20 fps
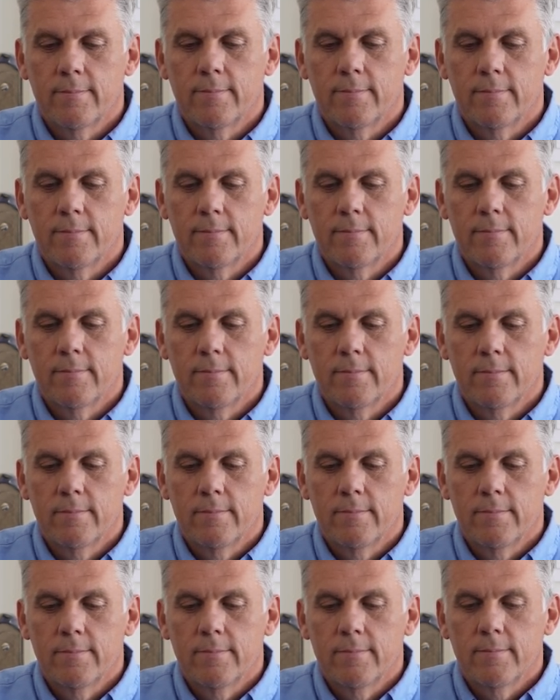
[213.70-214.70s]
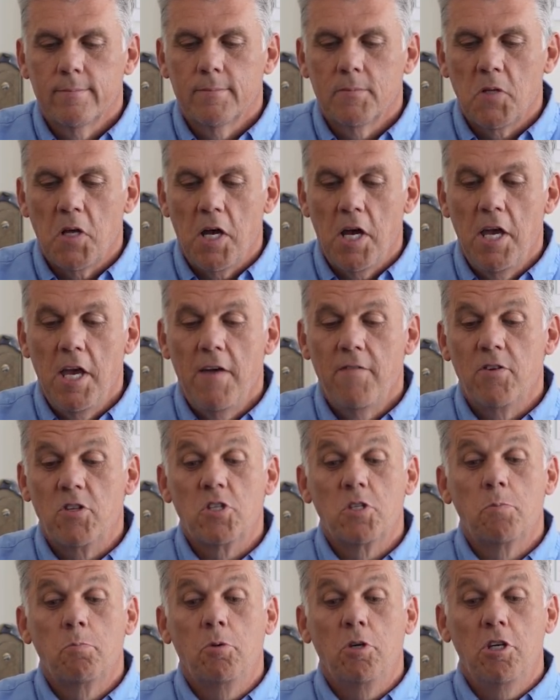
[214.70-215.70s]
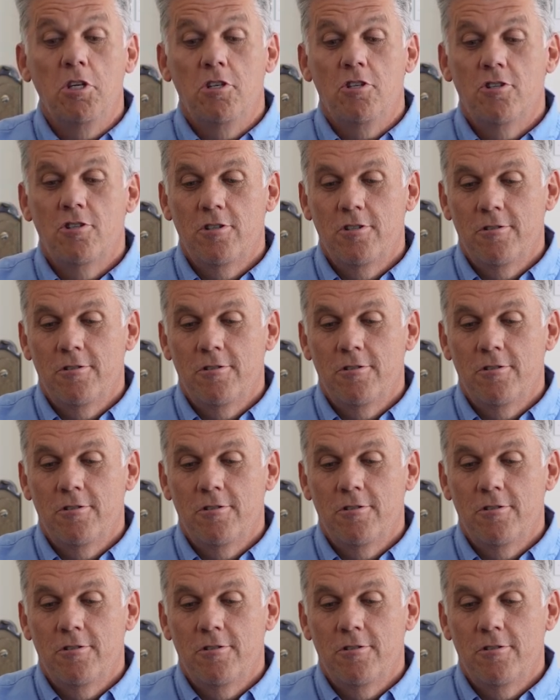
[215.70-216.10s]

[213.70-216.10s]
I have a speech.